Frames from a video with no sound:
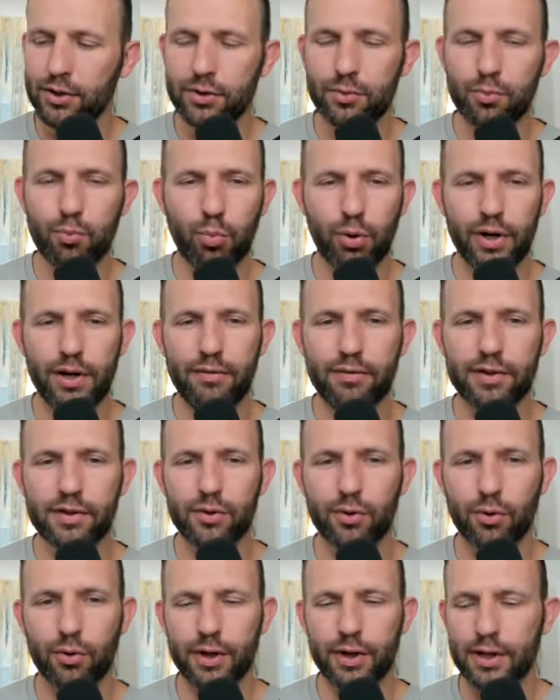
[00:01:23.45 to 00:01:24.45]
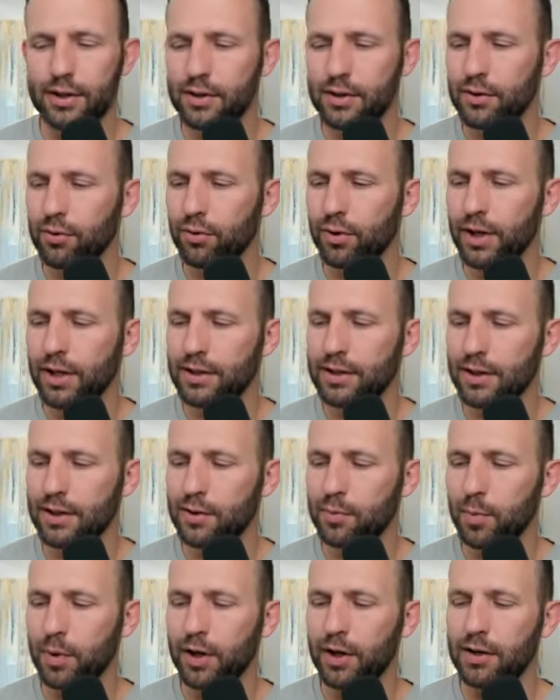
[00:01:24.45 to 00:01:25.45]
just brief stories through his
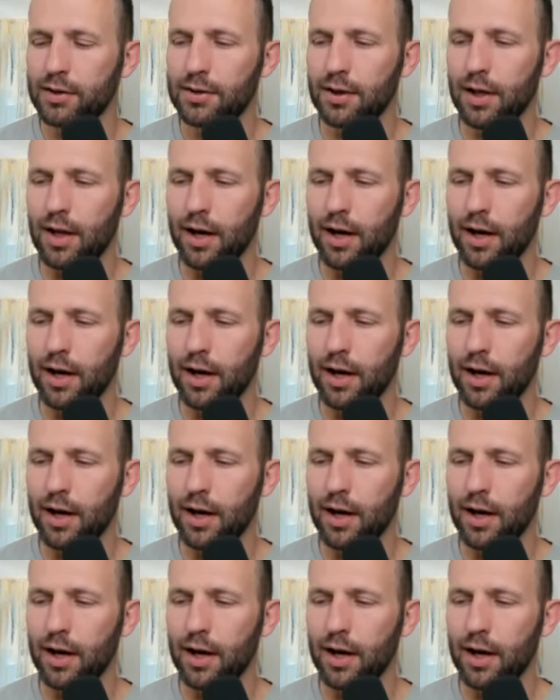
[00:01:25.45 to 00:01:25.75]
experience.